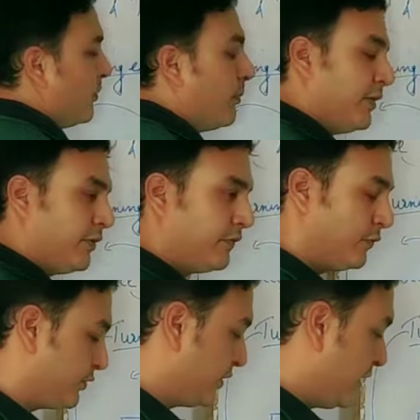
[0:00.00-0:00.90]
Moment of
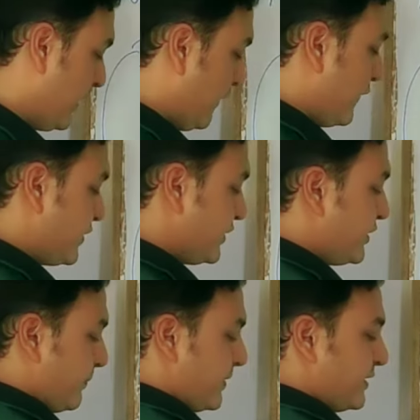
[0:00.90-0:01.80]
force, which is
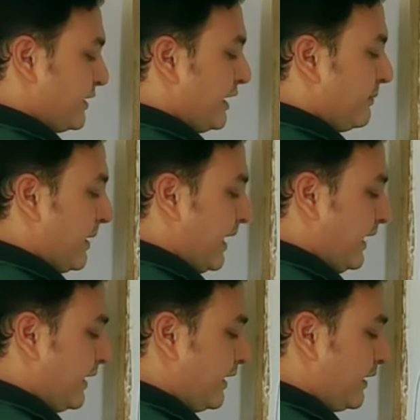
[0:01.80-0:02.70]
represented
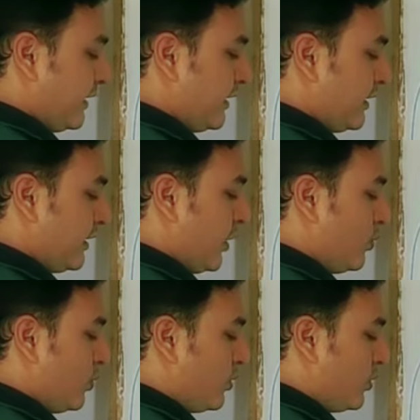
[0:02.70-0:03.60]
by tau.